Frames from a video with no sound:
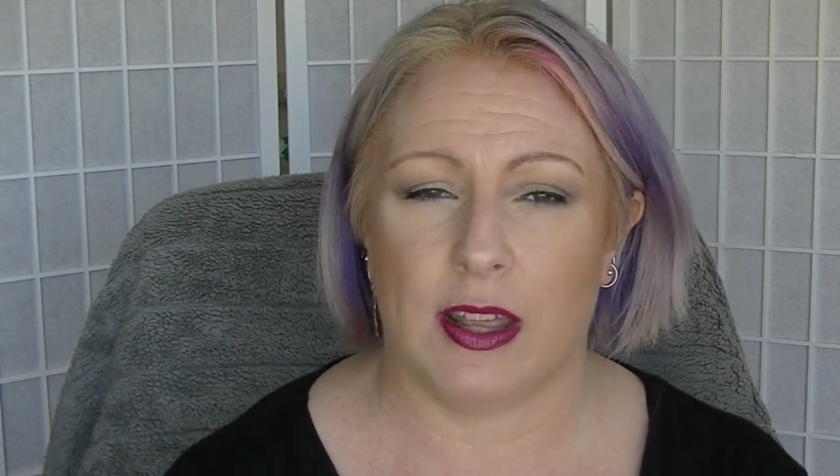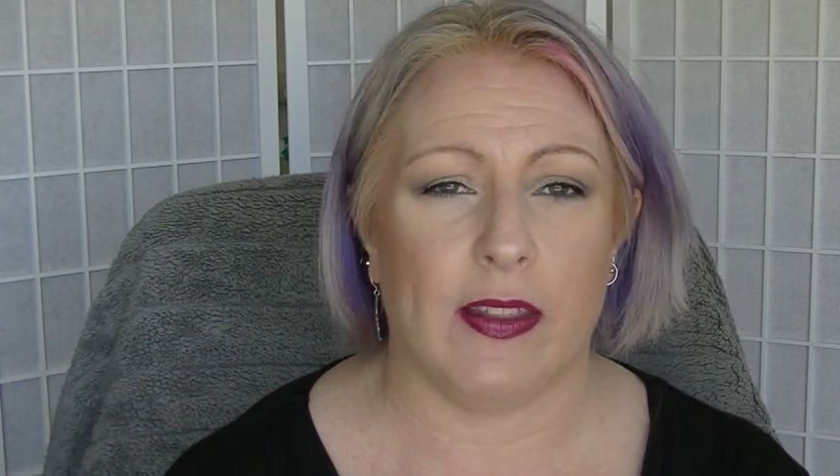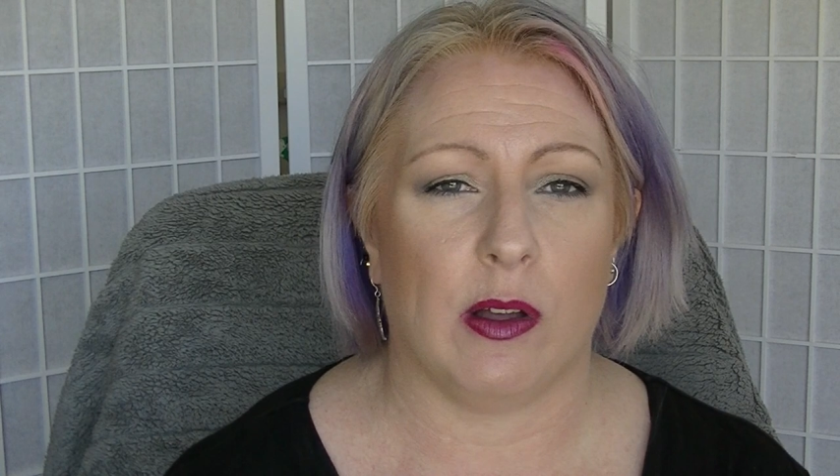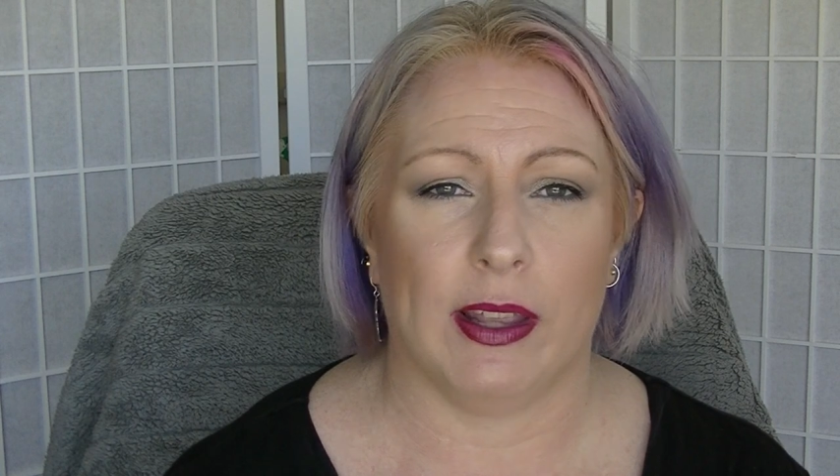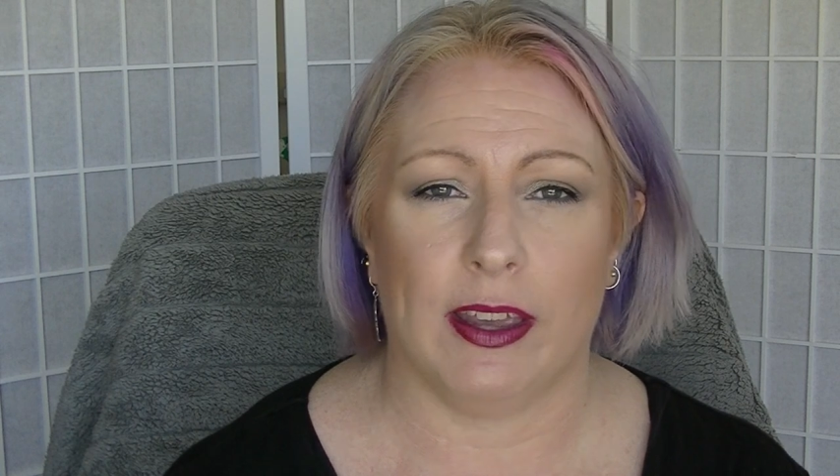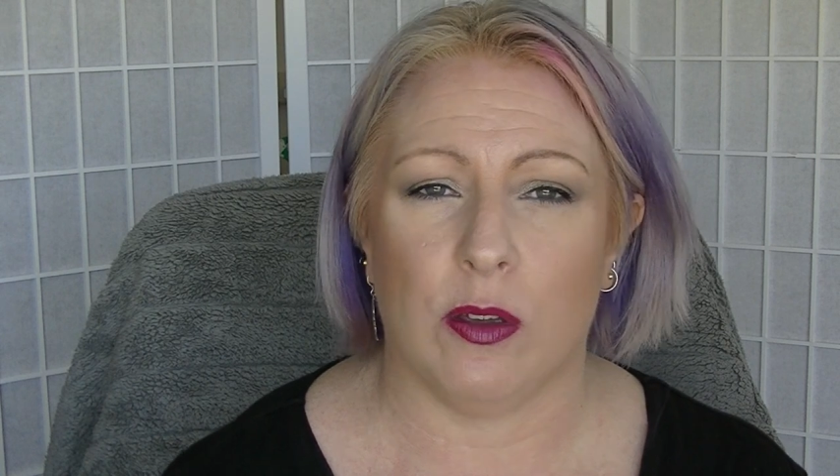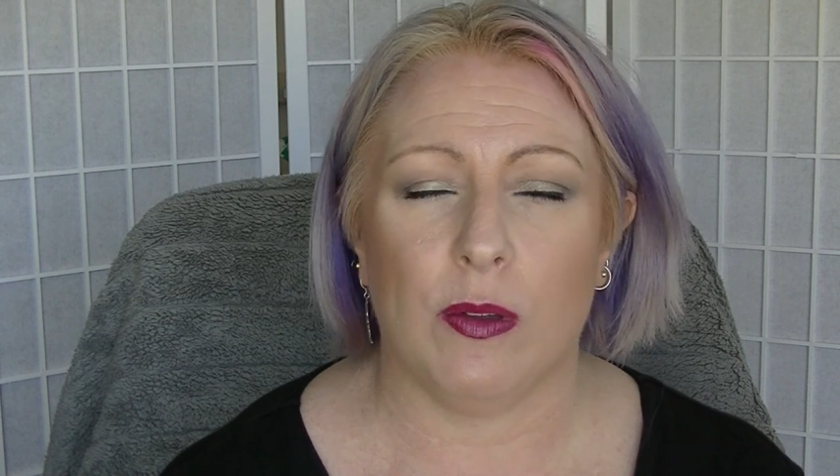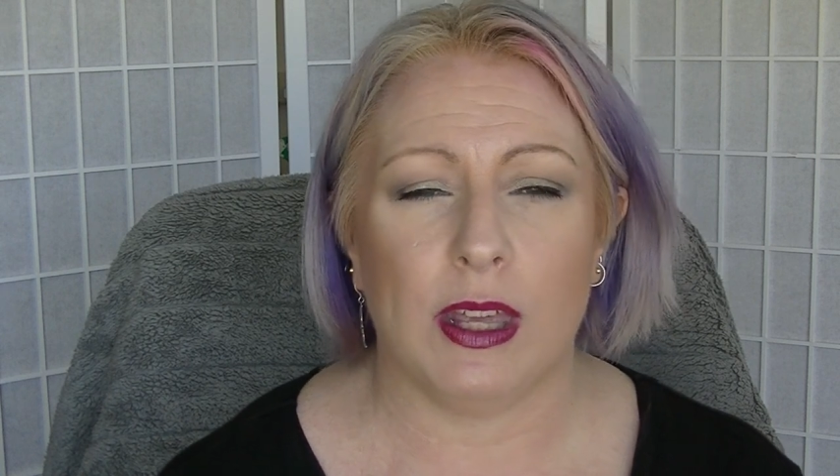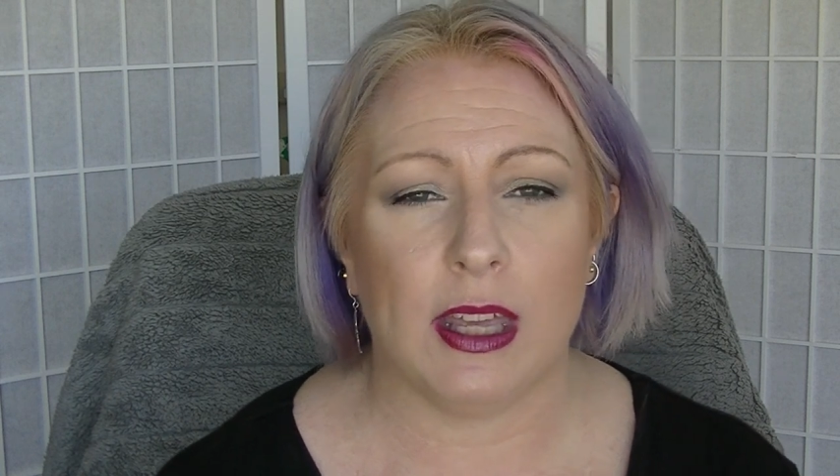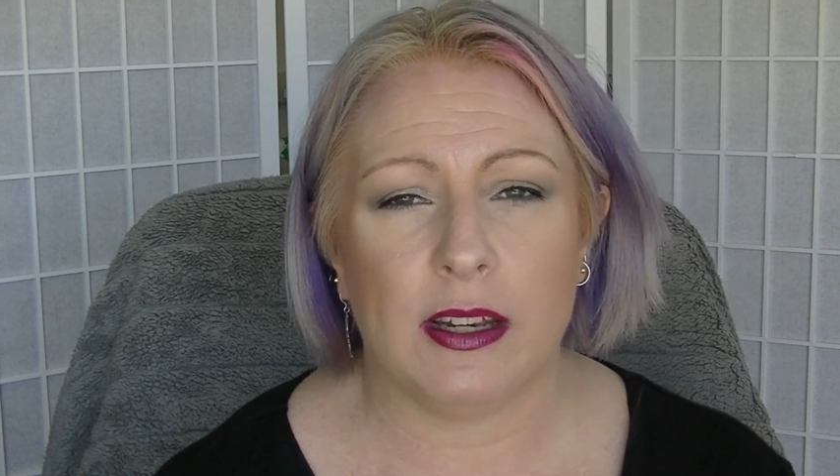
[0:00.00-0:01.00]
and they'll let you
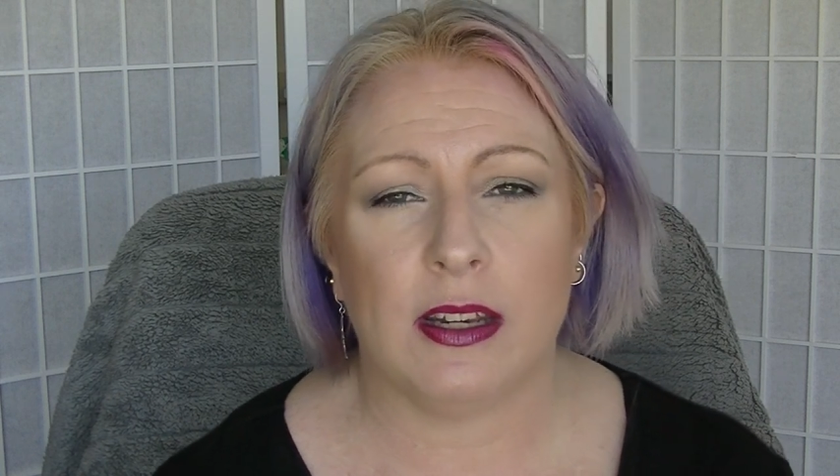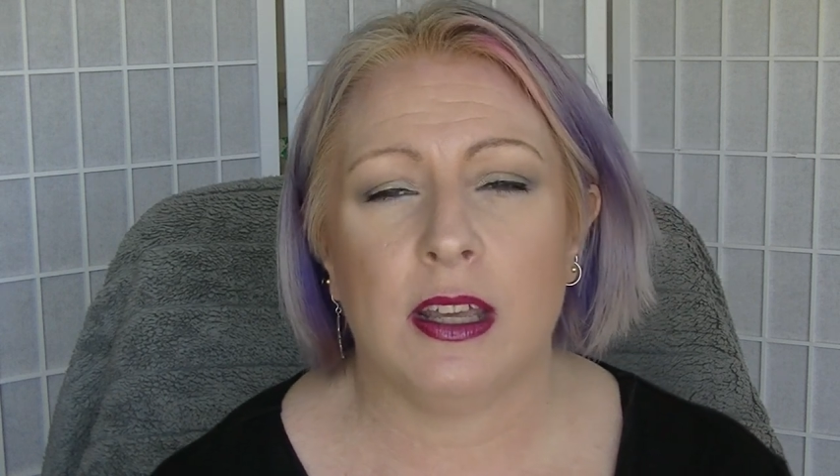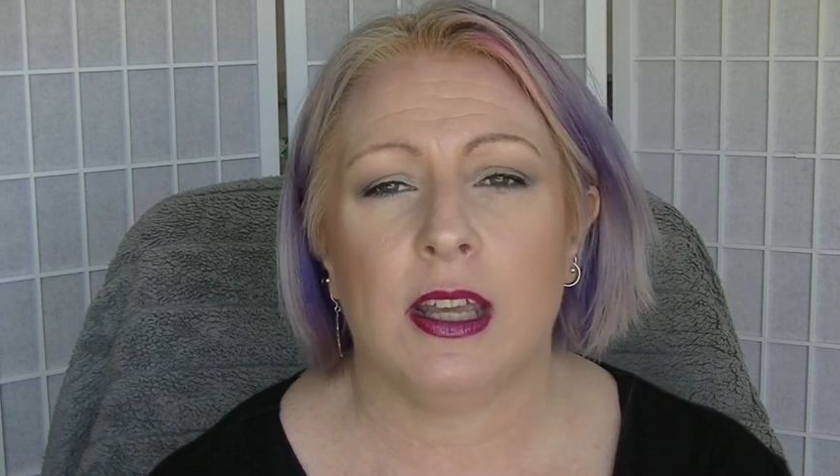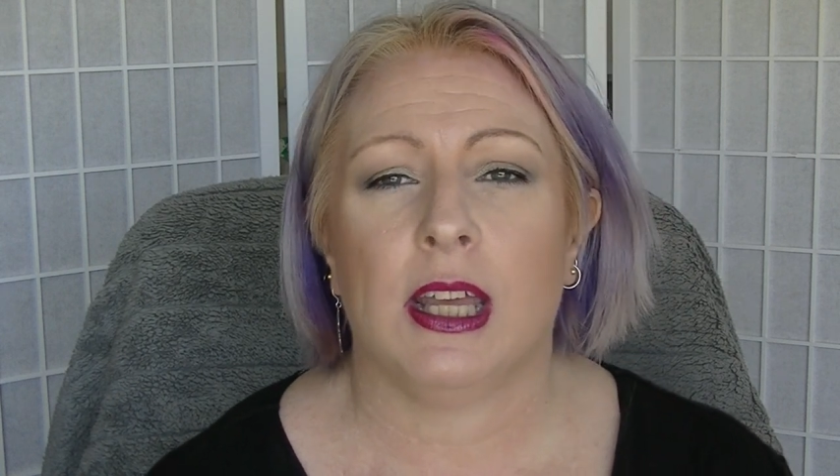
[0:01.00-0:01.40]
in.